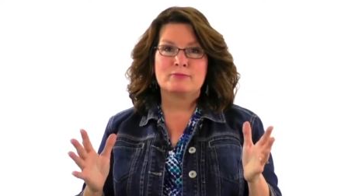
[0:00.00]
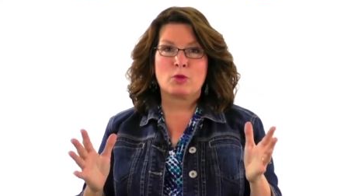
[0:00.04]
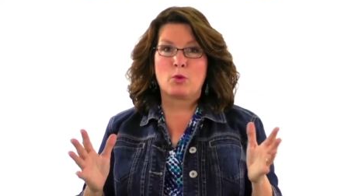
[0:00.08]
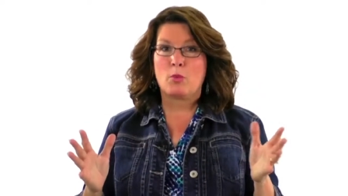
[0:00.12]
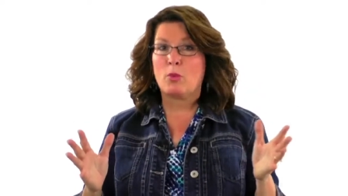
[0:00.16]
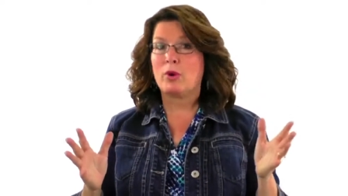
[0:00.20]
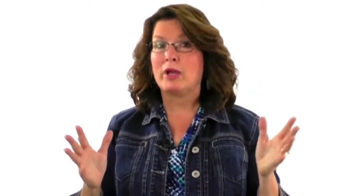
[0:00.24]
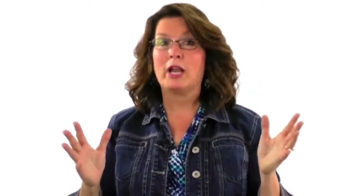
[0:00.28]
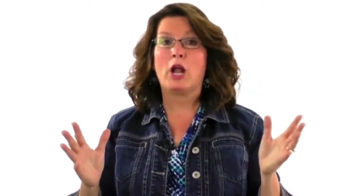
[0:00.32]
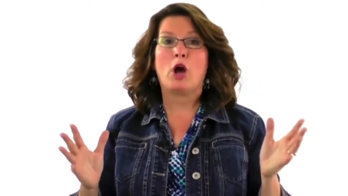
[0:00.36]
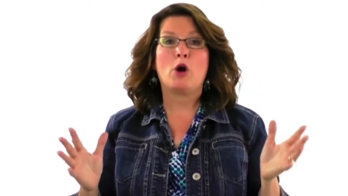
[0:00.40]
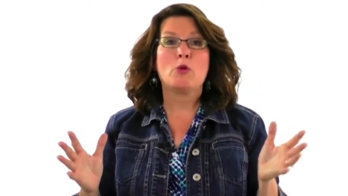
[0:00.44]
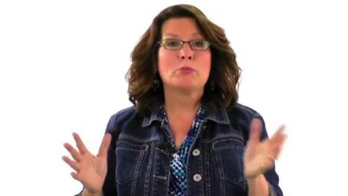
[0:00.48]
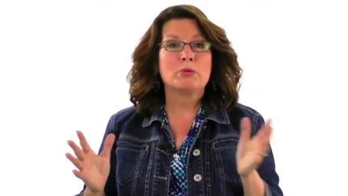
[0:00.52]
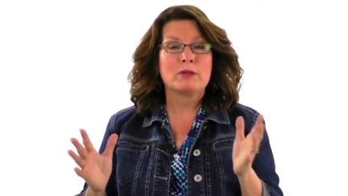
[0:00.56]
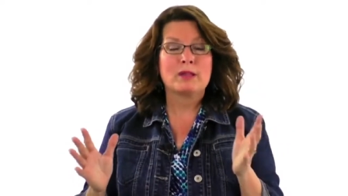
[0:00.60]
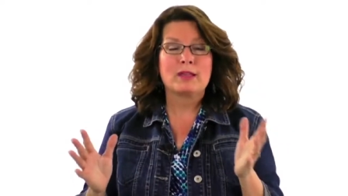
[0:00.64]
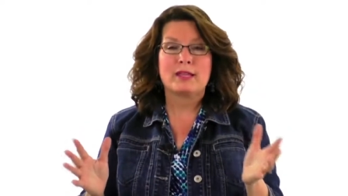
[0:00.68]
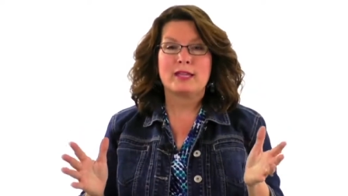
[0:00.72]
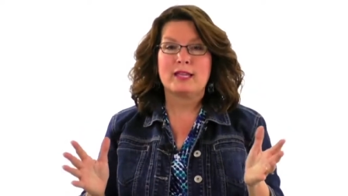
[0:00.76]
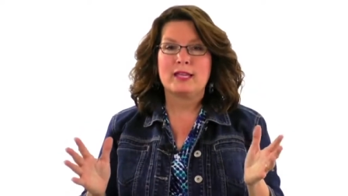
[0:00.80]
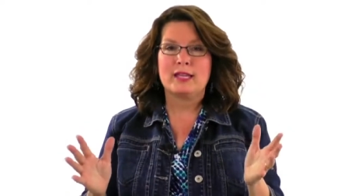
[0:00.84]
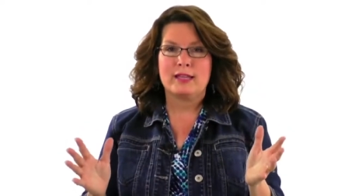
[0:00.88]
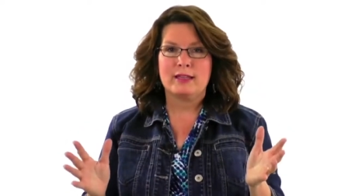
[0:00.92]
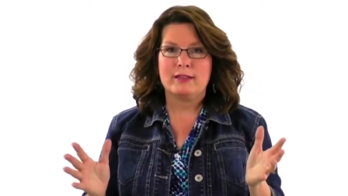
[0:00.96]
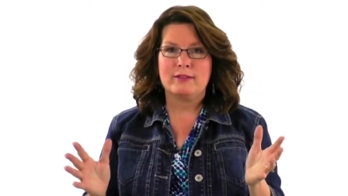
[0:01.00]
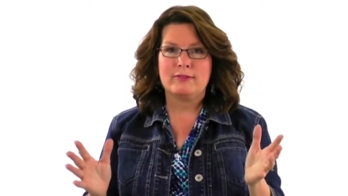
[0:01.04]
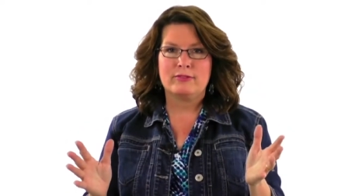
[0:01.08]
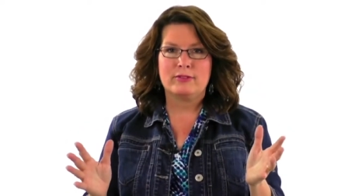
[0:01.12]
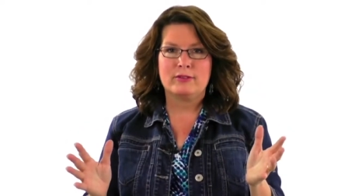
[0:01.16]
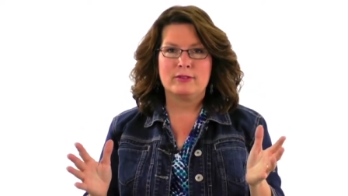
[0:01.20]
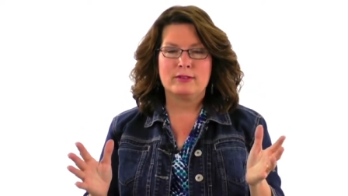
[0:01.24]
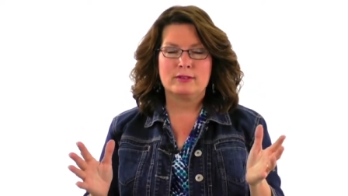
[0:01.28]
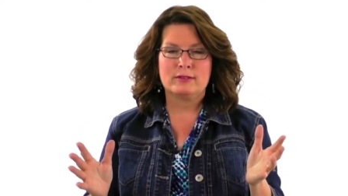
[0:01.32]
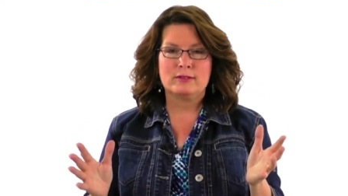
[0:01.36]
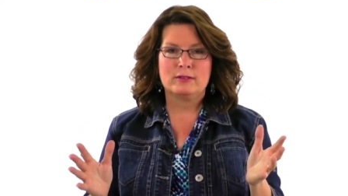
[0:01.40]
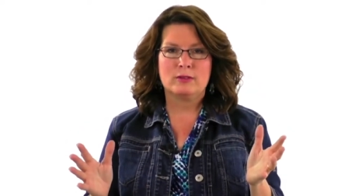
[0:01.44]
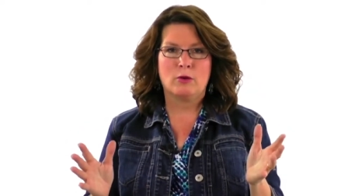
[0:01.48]
We don't believe.
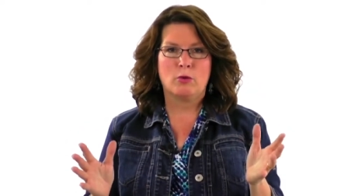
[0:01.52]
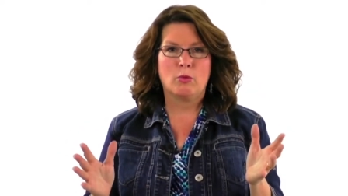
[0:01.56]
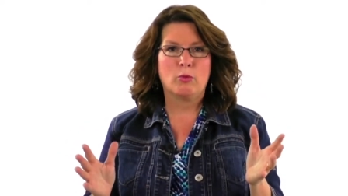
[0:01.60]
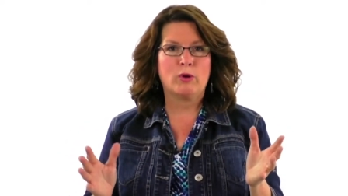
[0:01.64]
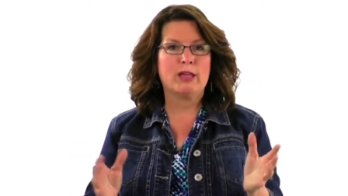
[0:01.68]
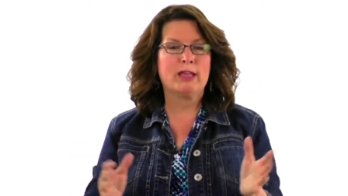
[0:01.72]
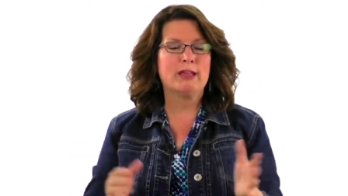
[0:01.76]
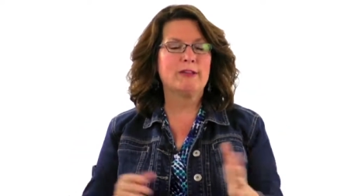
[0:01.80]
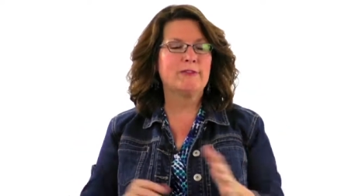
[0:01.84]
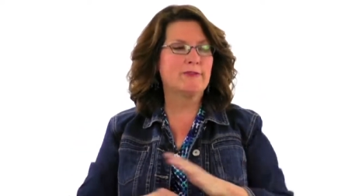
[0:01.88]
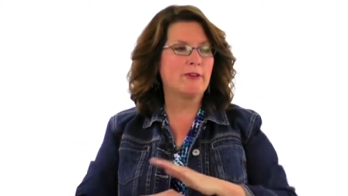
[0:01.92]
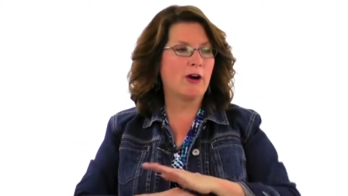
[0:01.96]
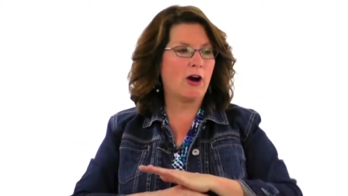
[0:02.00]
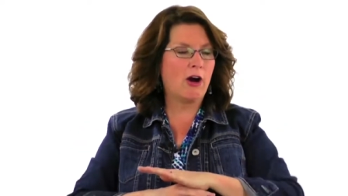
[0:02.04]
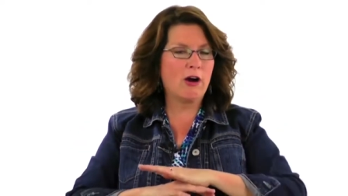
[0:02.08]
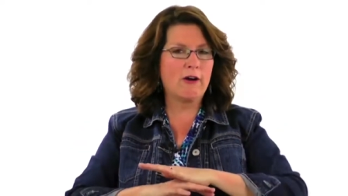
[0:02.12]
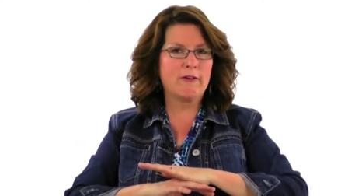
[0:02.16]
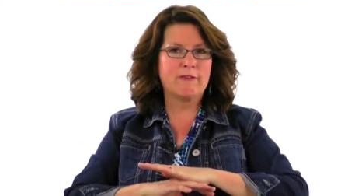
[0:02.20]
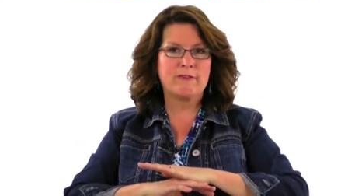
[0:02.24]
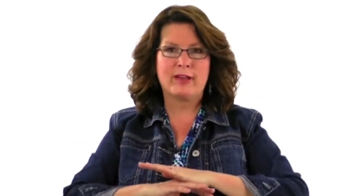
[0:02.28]
We fall